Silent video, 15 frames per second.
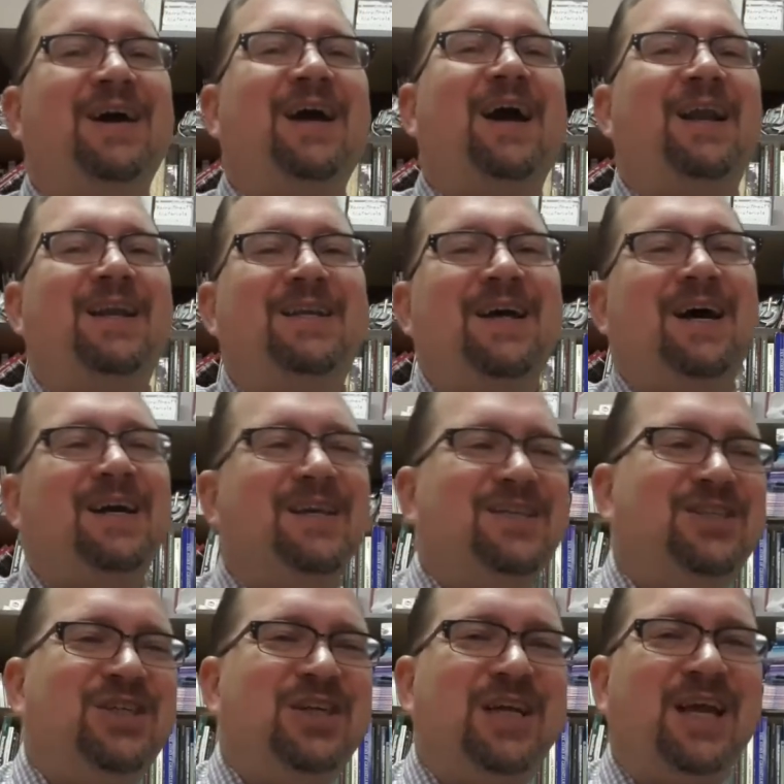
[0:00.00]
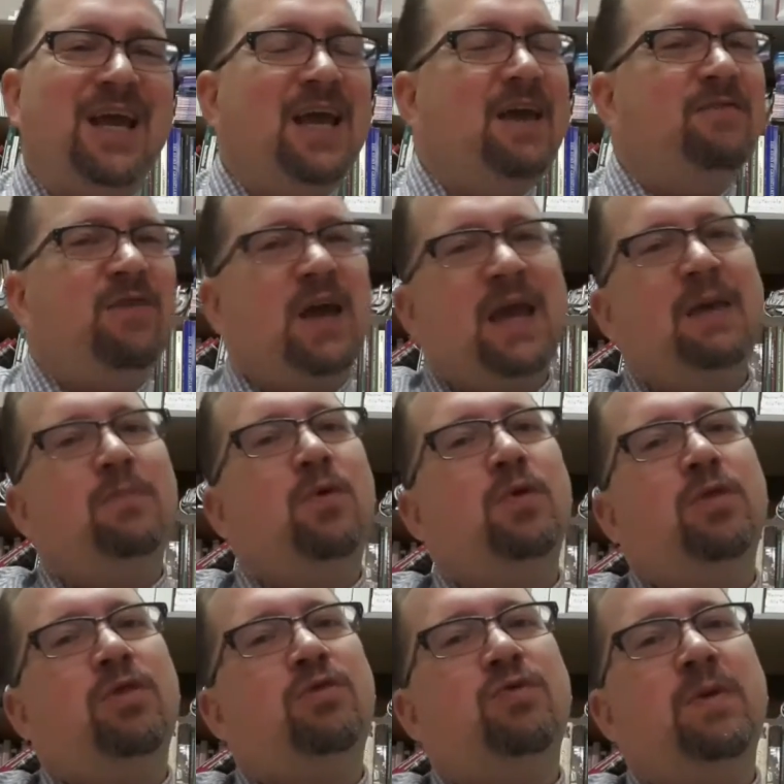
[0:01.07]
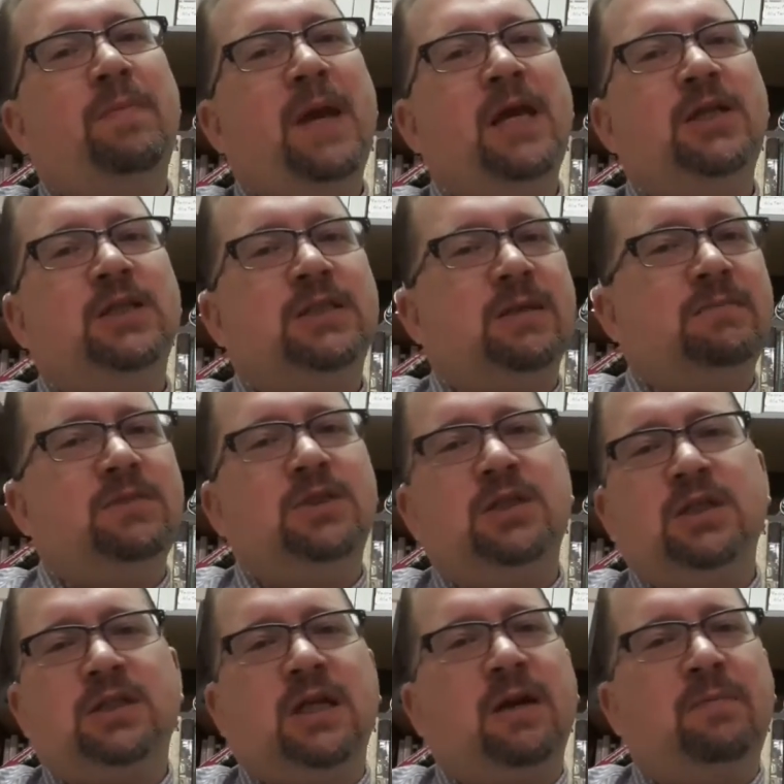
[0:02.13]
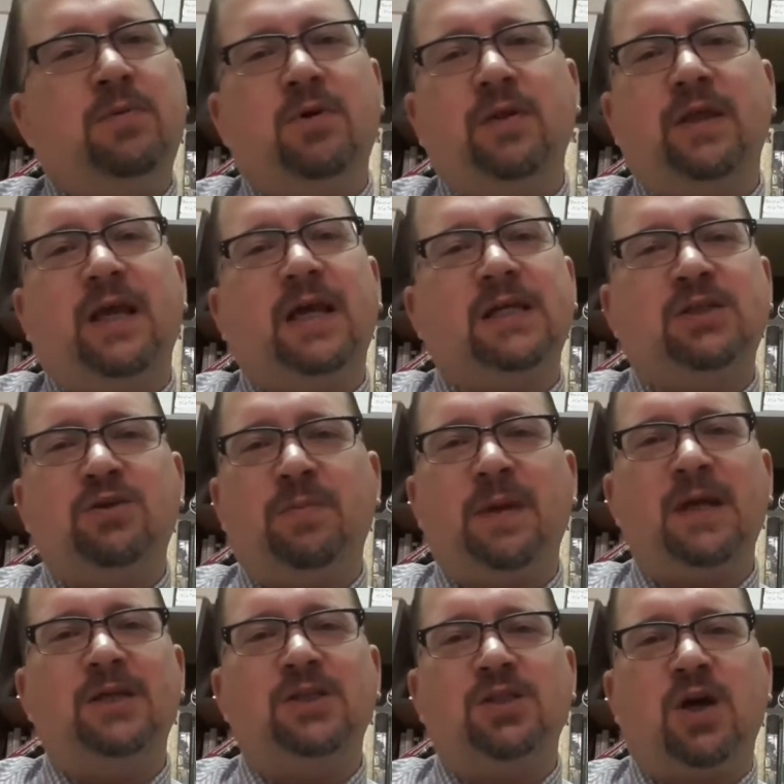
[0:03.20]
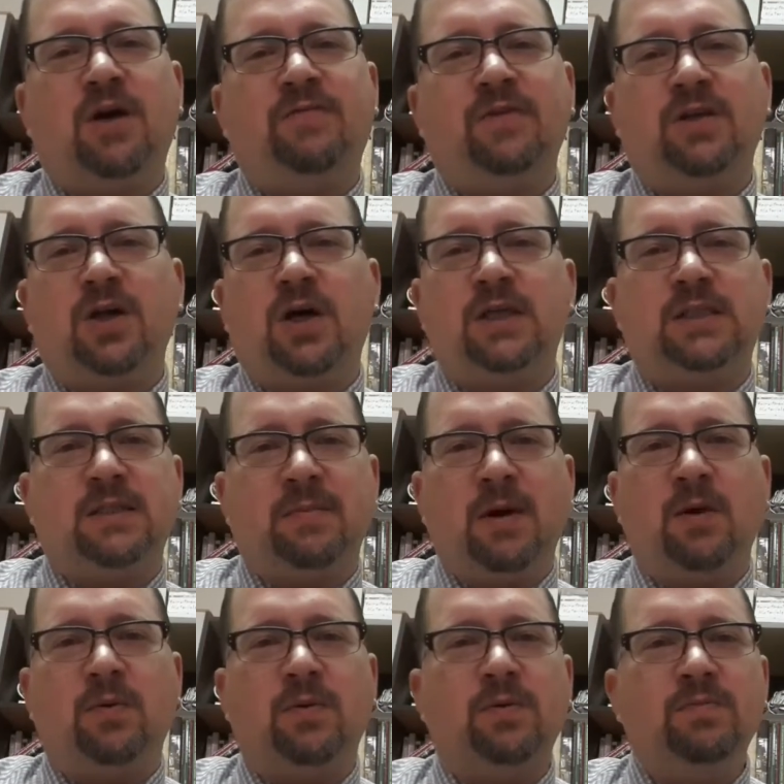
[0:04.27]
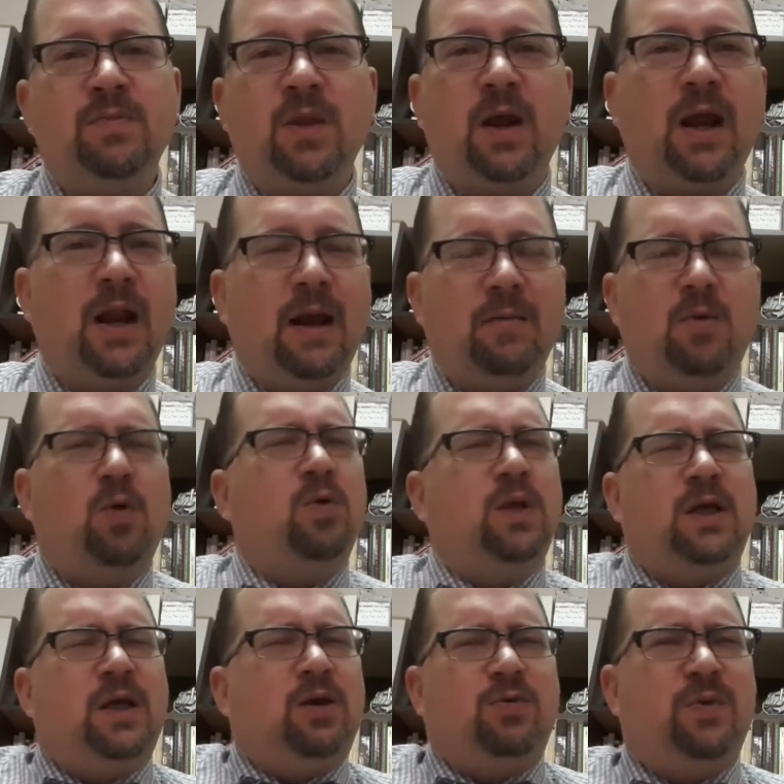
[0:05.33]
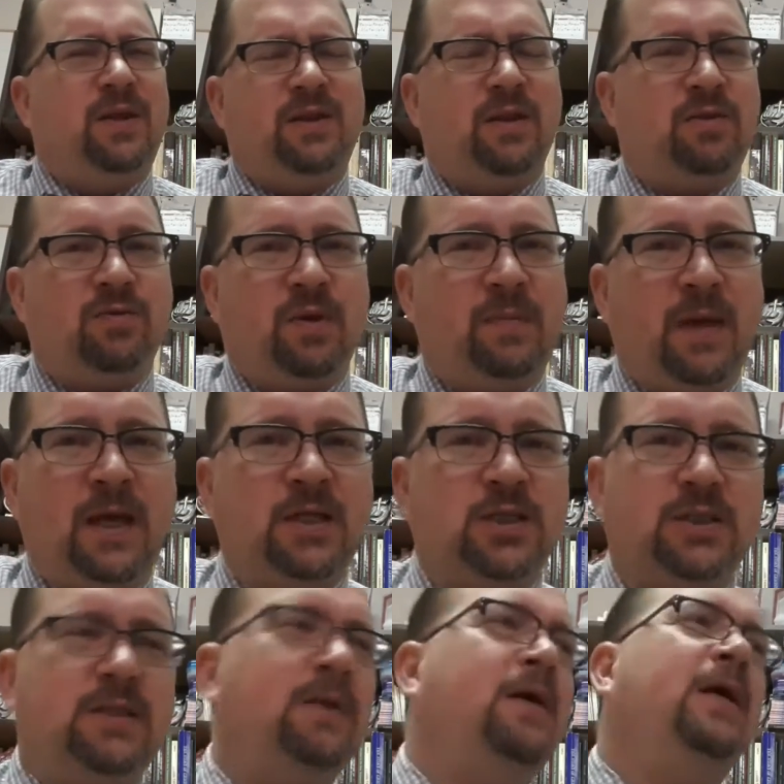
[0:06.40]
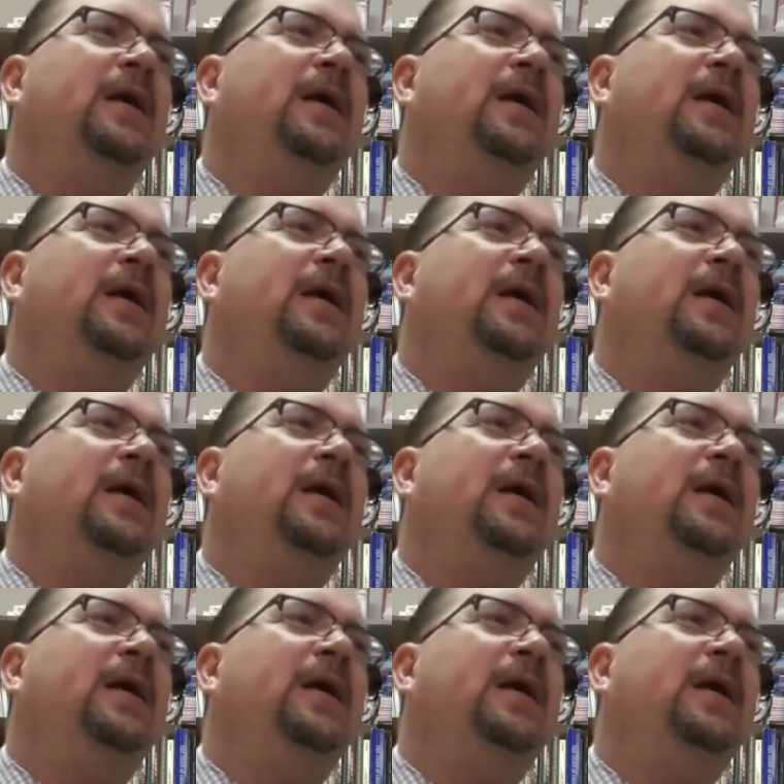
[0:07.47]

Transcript: kind of tongue in cheek, if I get more than 3 pages, I'm just going to pull the extra pages off and toss them out. All right? I'm only going to read the 3 pages.